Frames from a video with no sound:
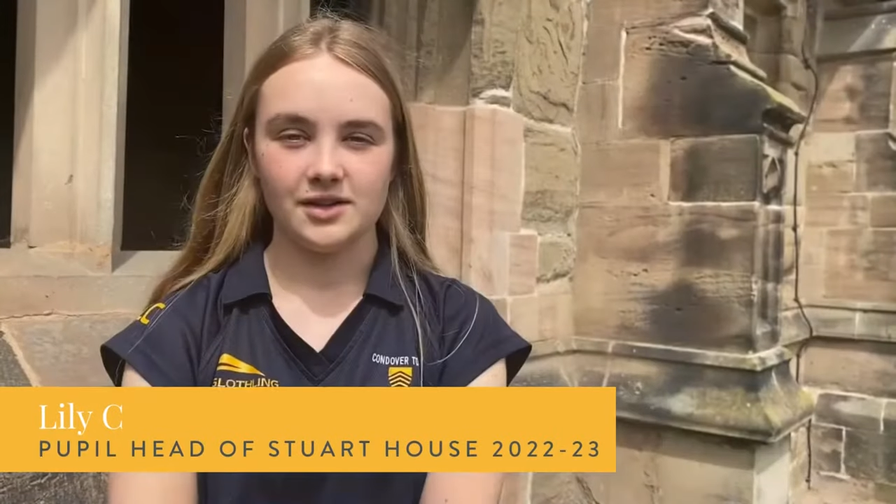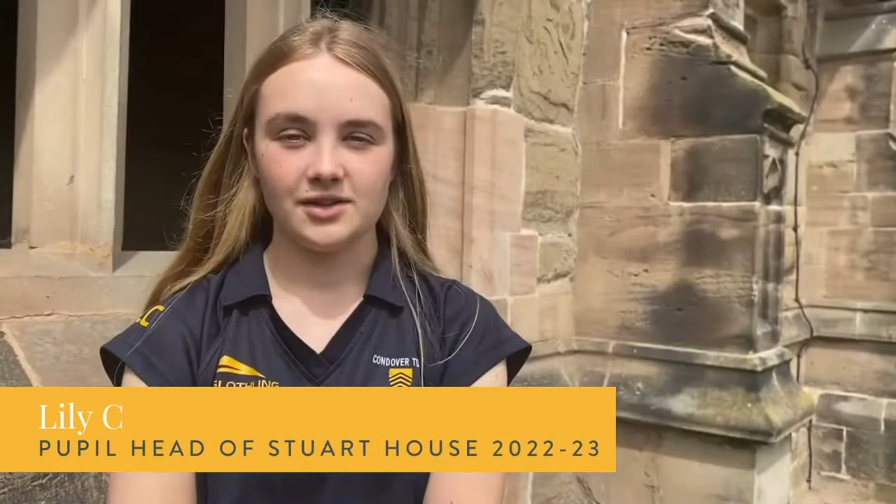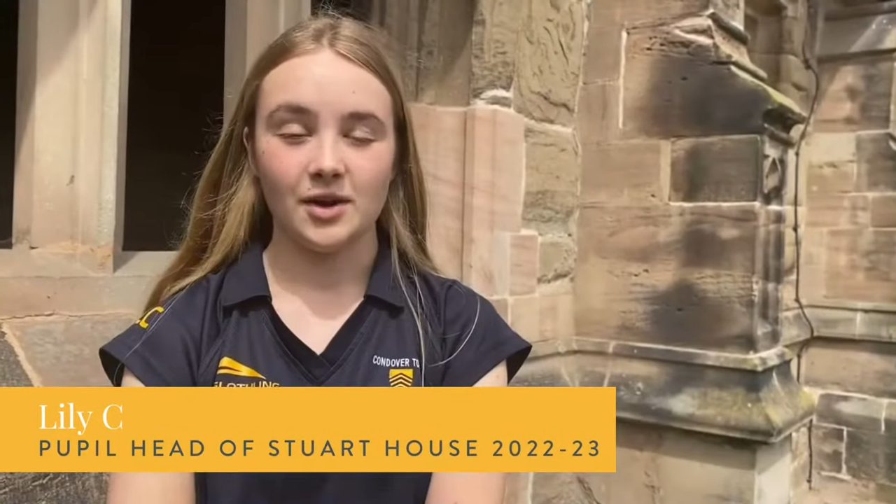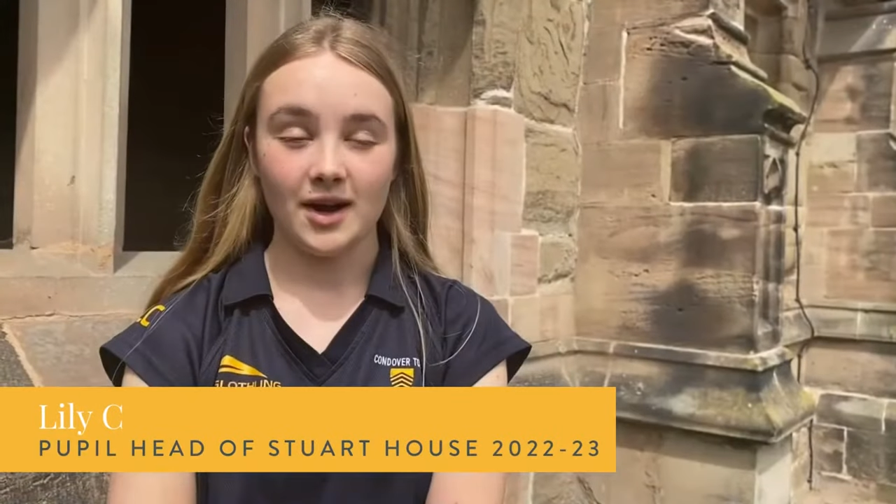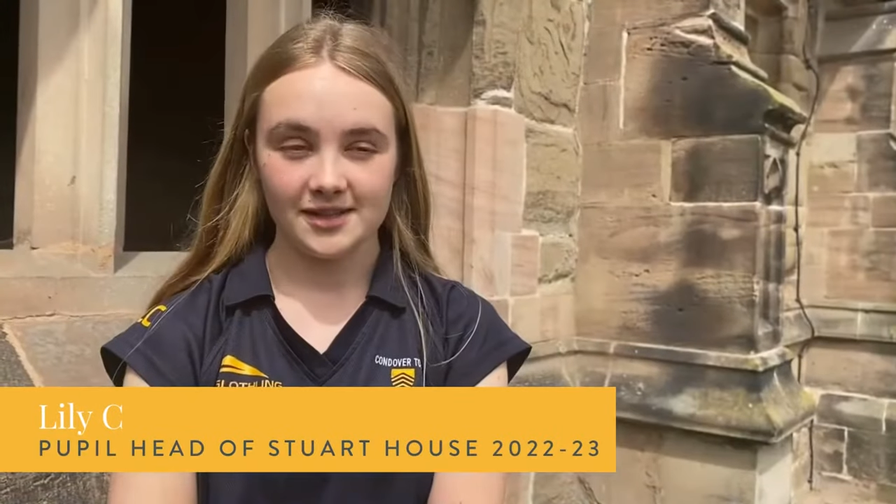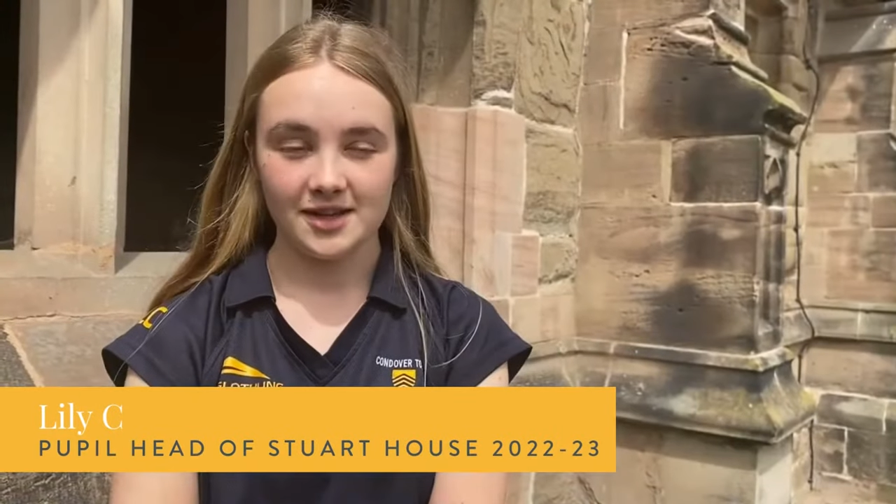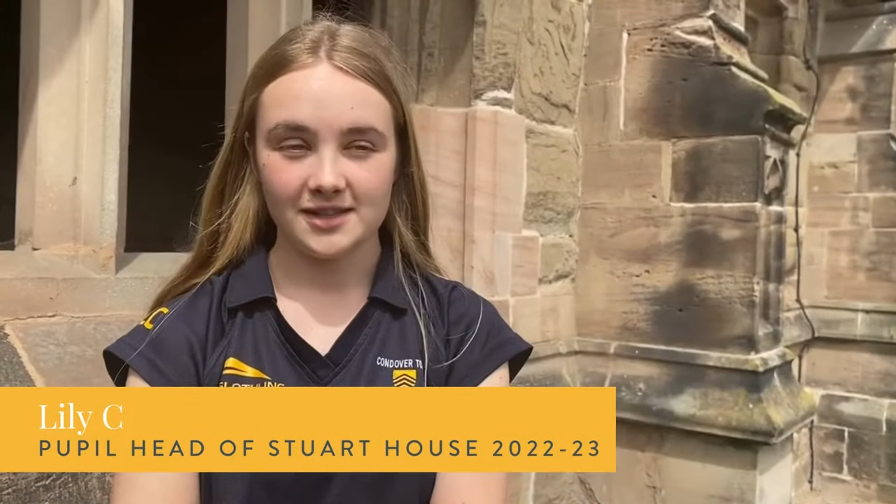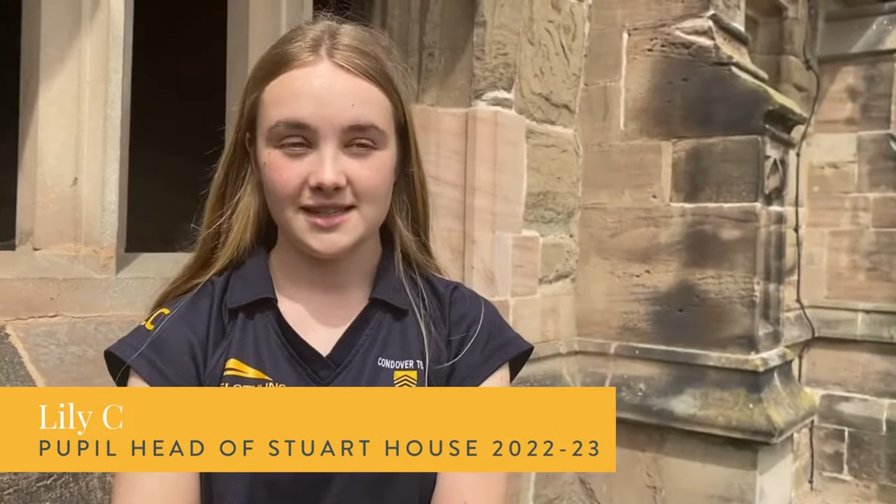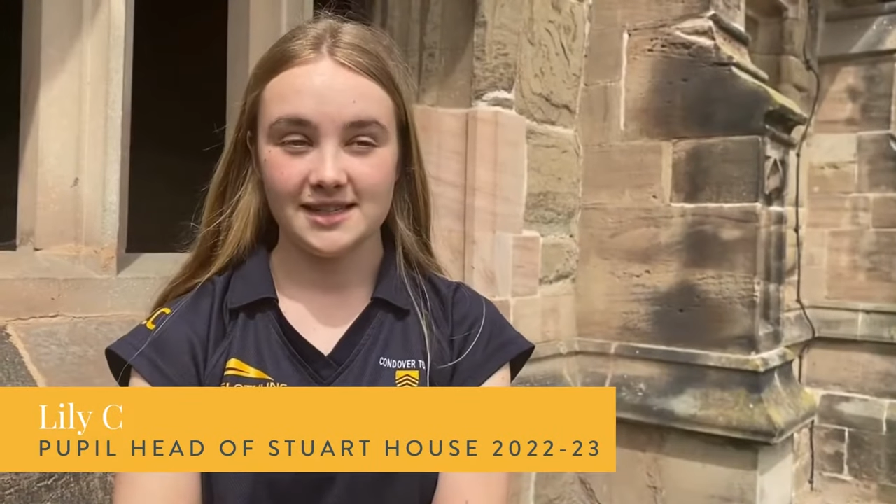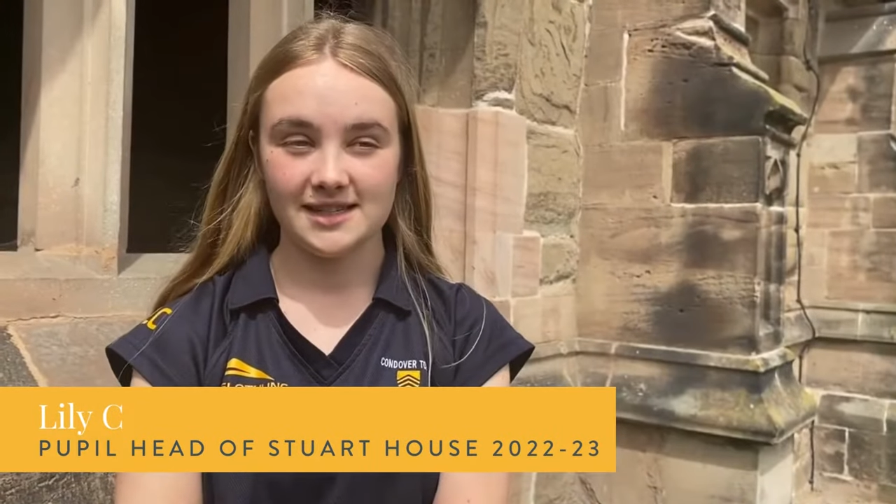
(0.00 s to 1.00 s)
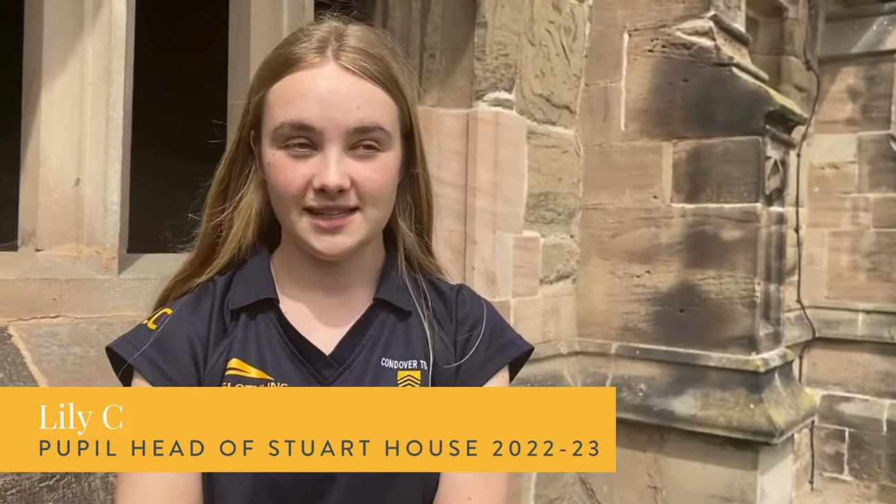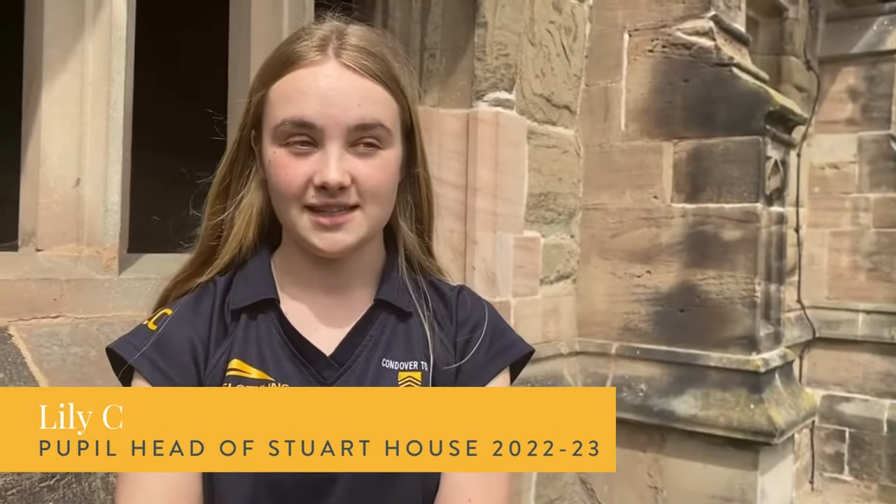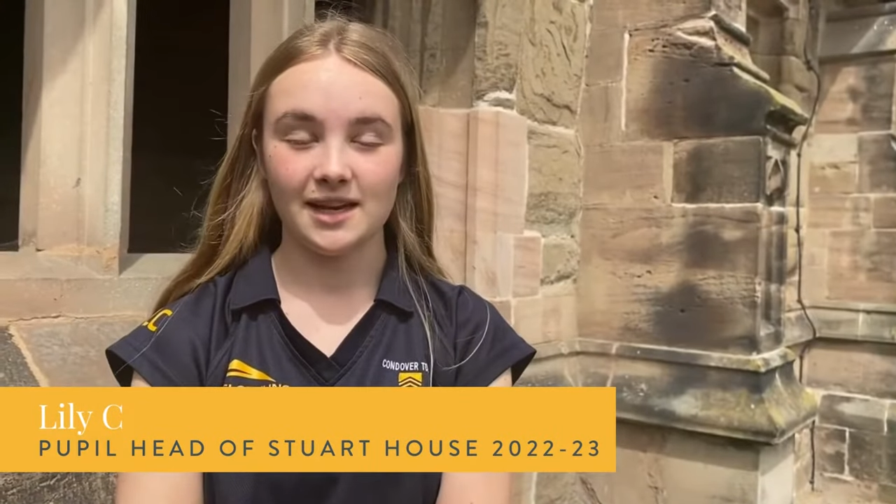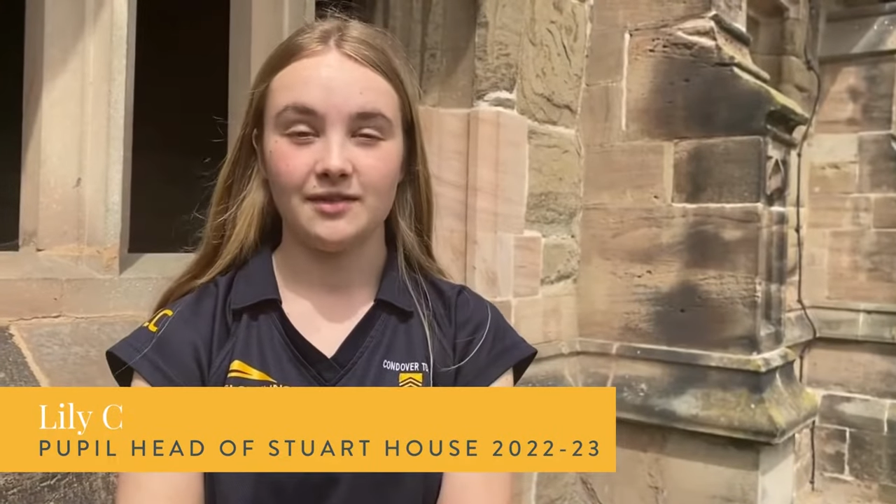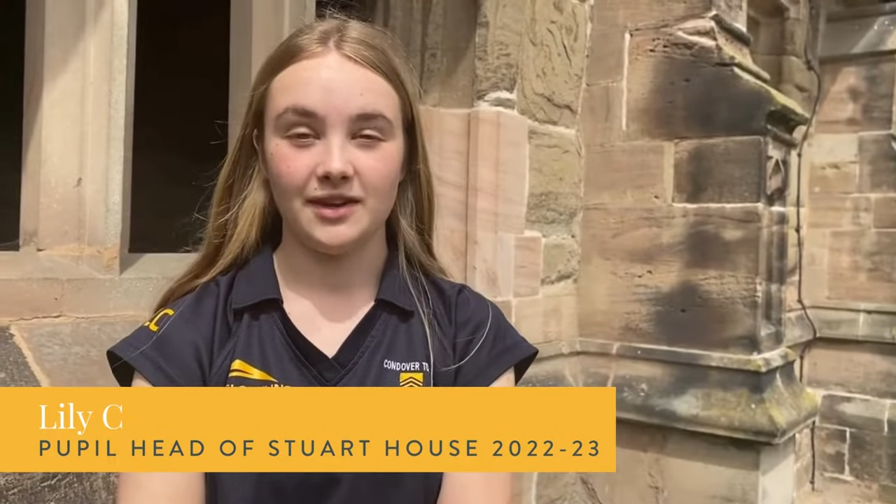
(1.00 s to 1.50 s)
So I started
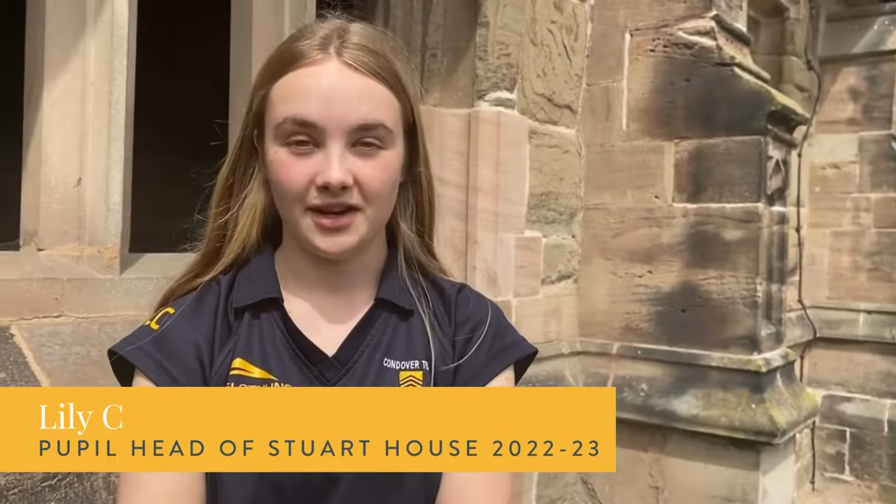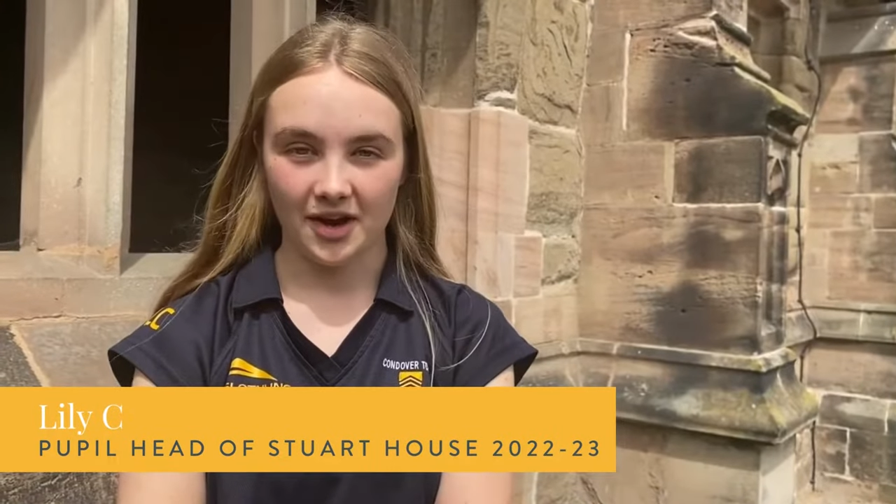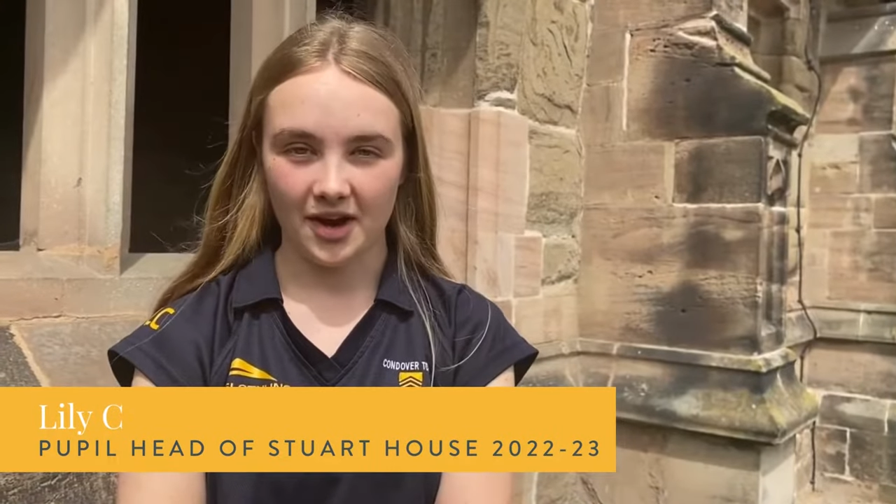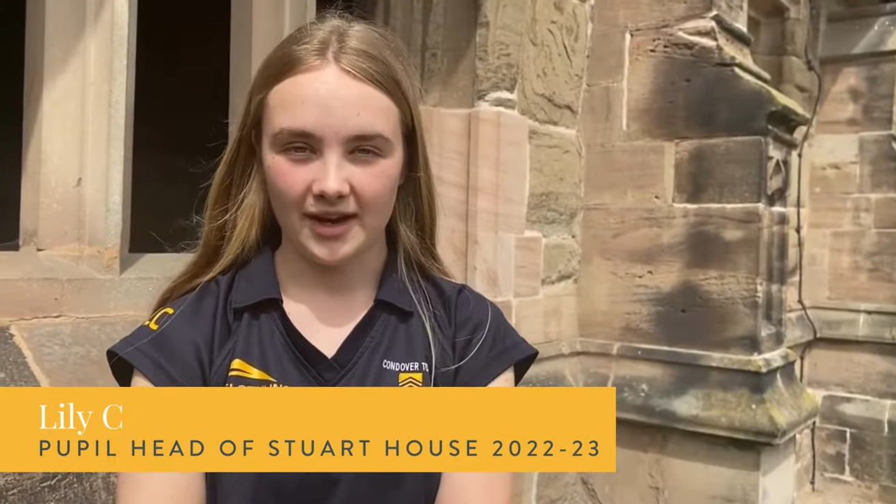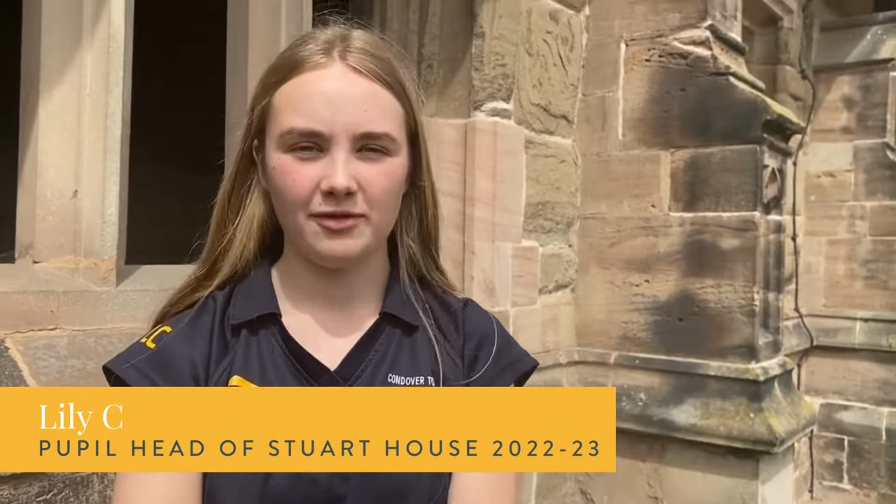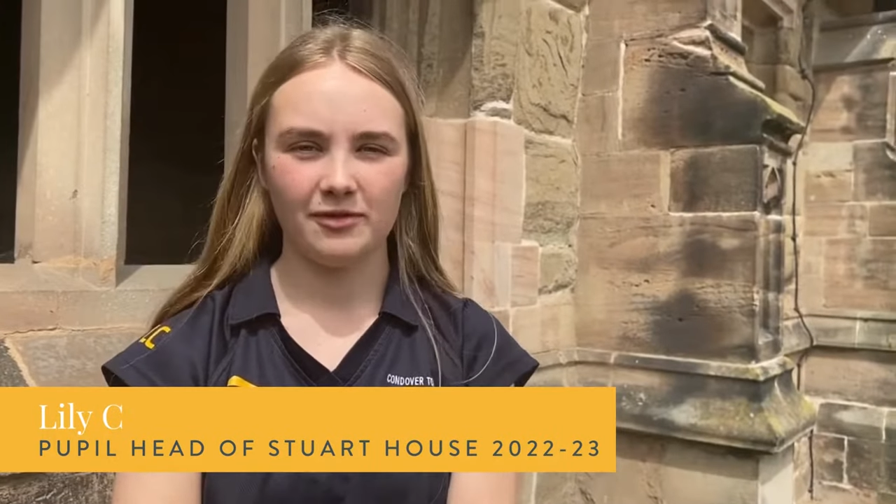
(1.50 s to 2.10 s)
CCF in year 9.